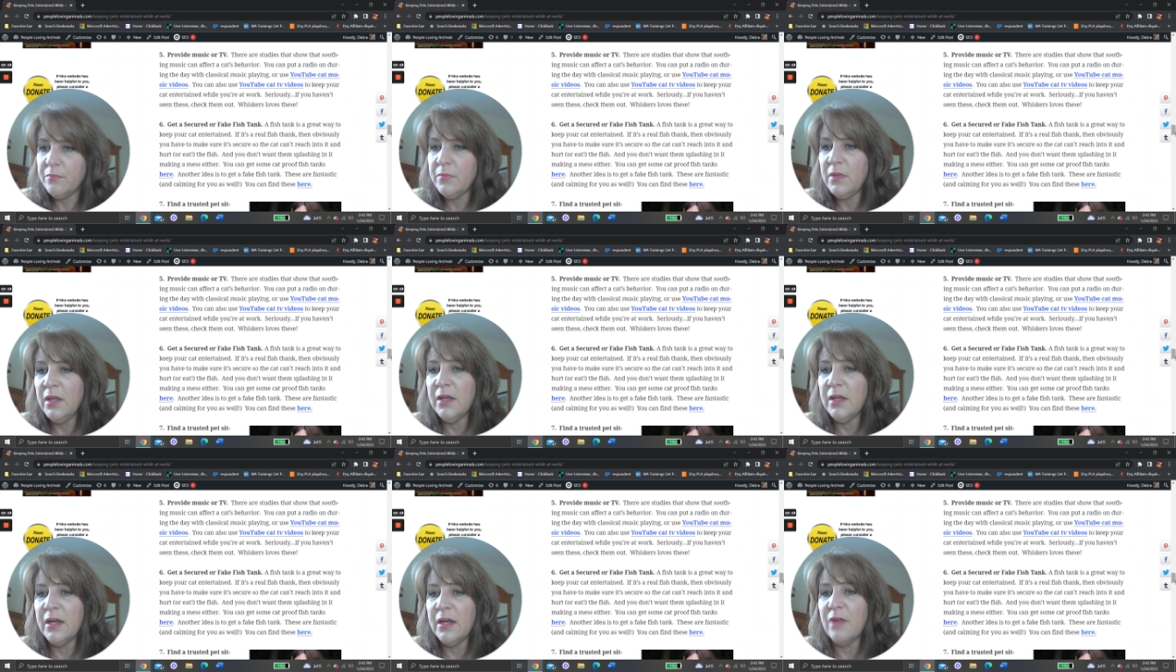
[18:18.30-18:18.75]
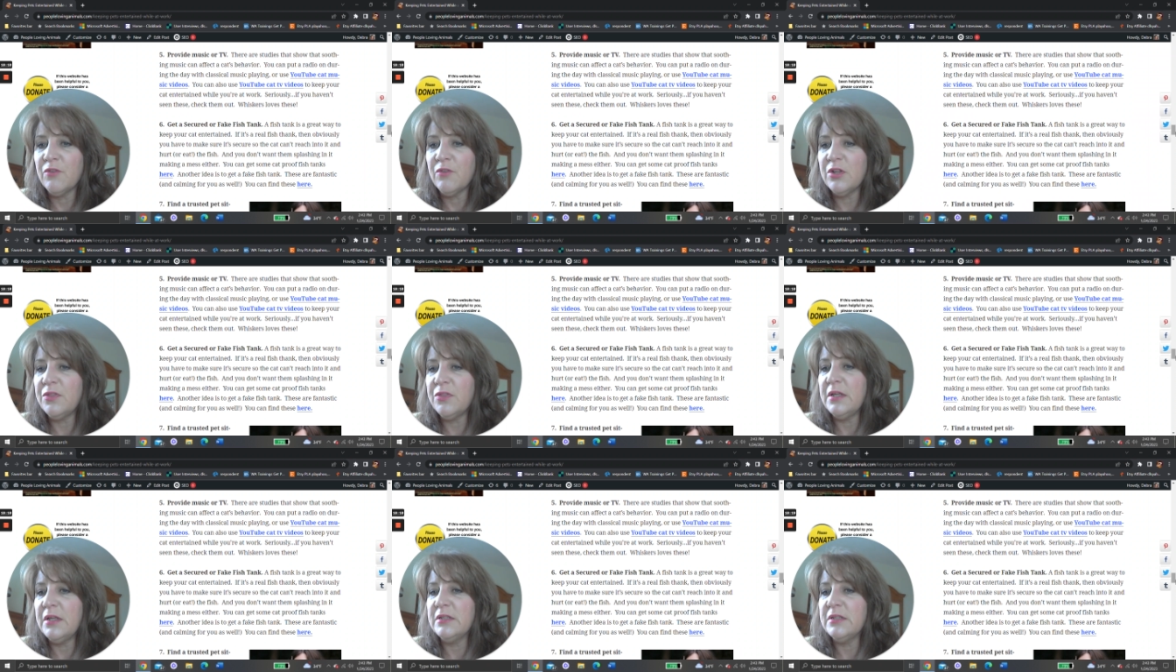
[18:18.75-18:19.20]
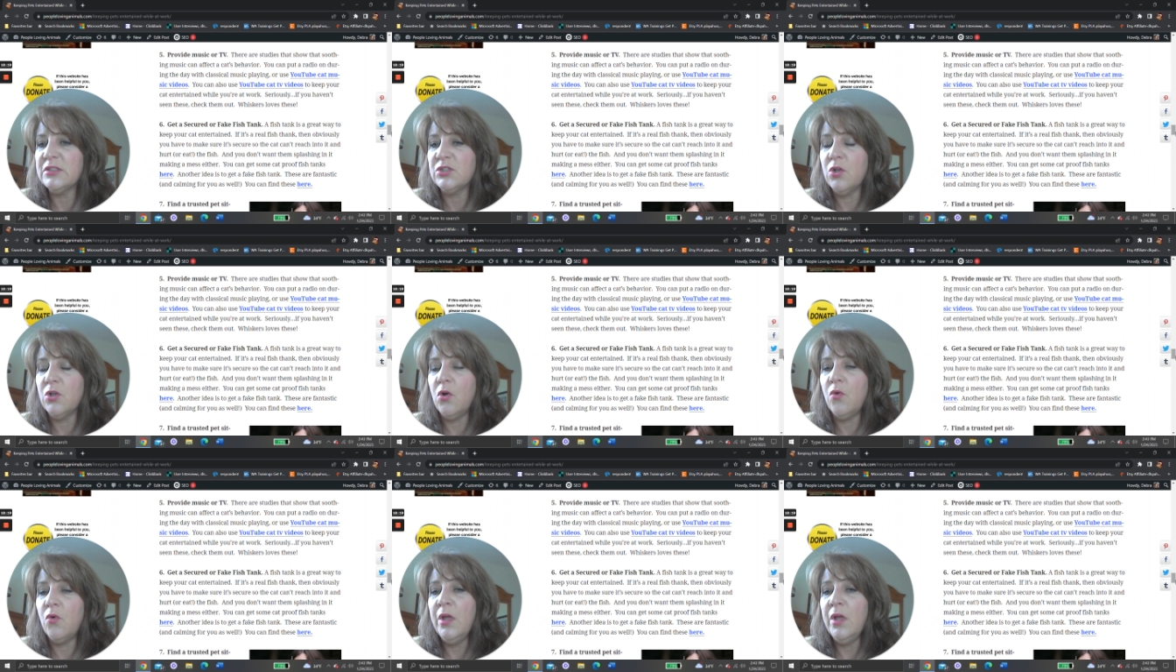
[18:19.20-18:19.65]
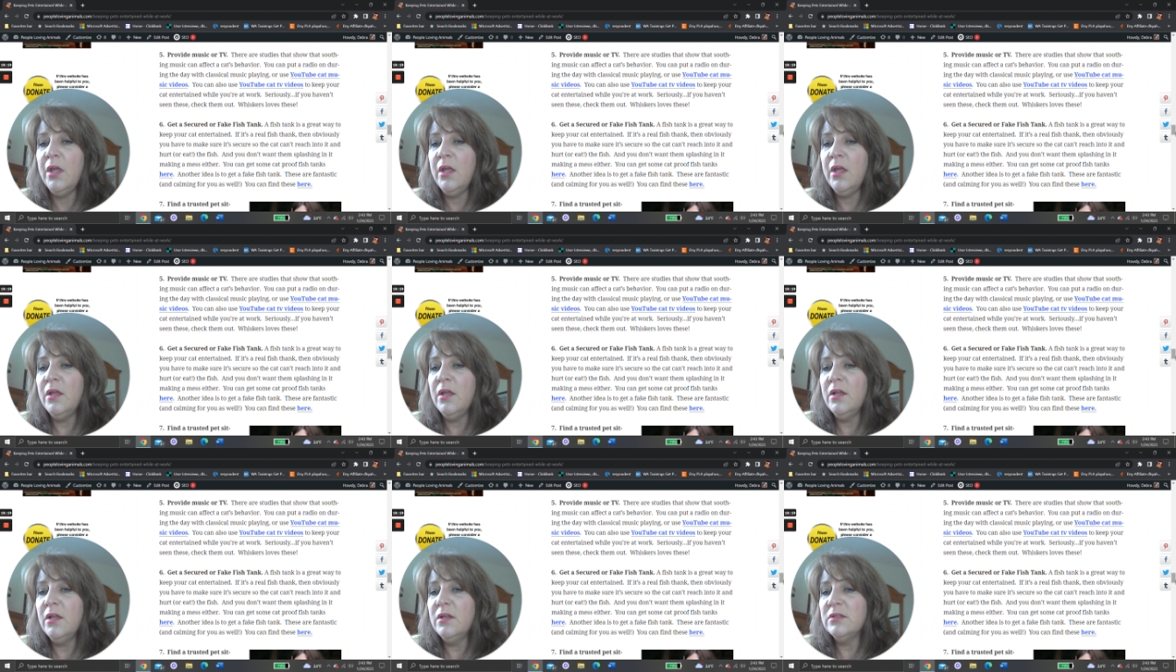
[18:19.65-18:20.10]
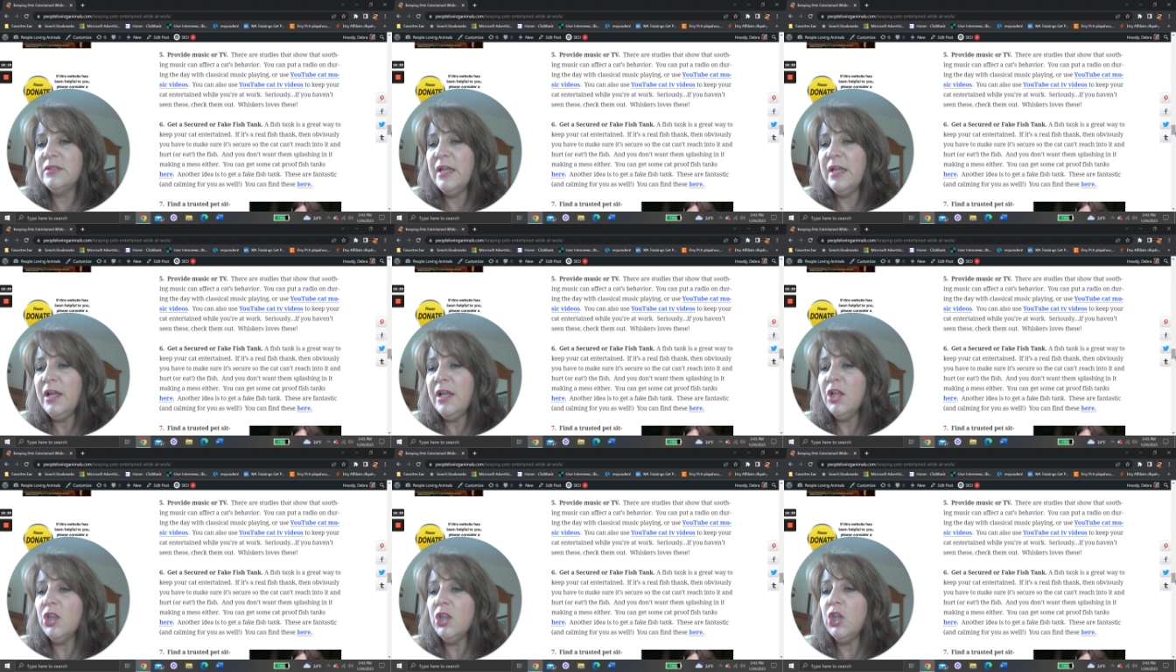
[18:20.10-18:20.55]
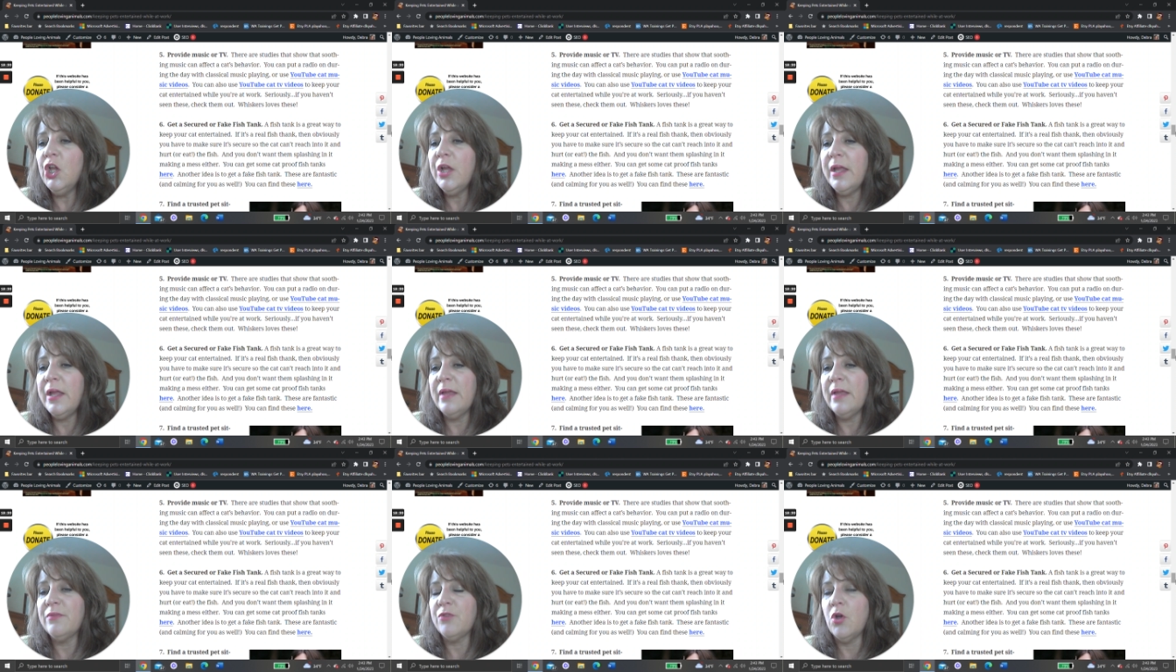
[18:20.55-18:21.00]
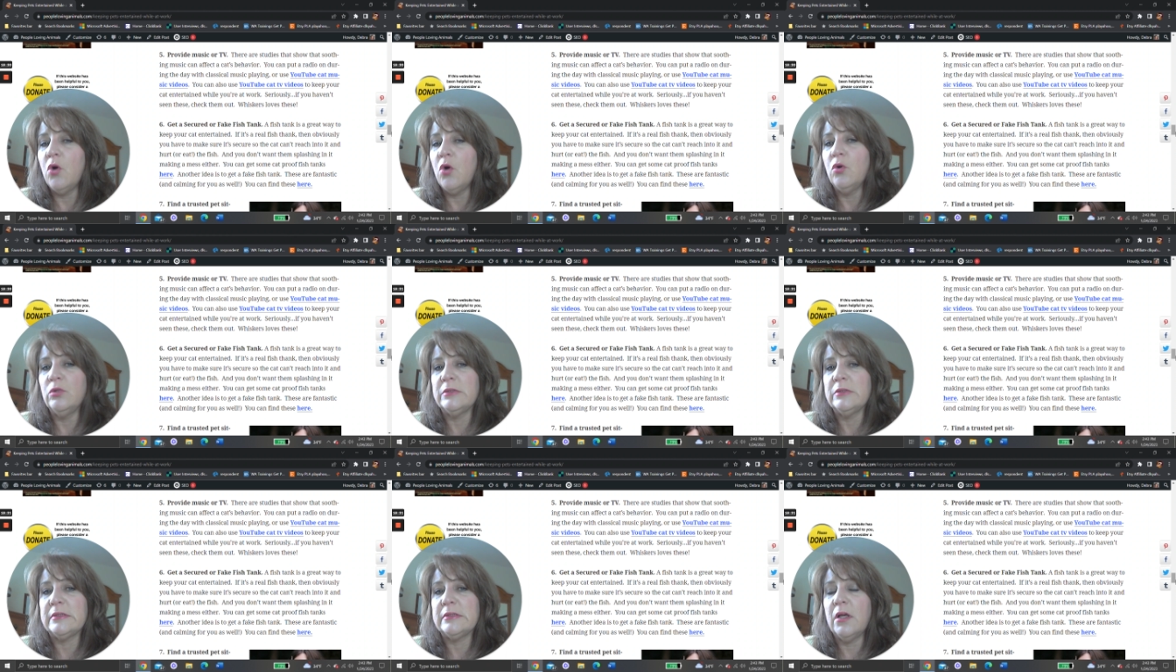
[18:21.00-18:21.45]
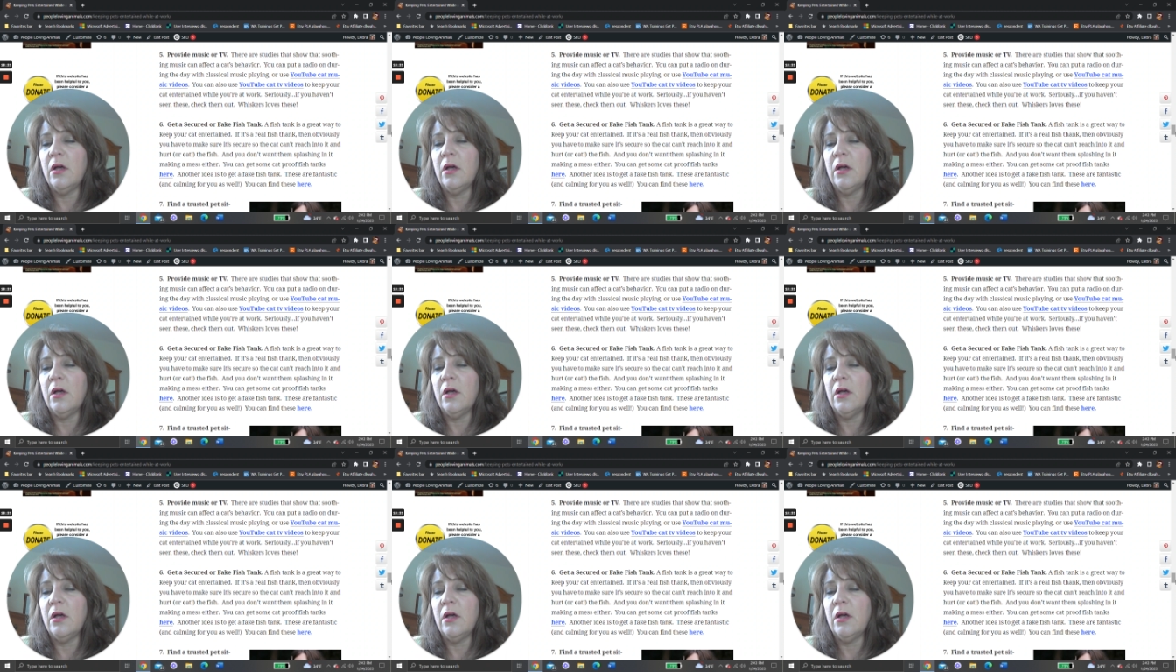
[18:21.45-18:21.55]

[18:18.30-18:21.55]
and everything so Take a look at those,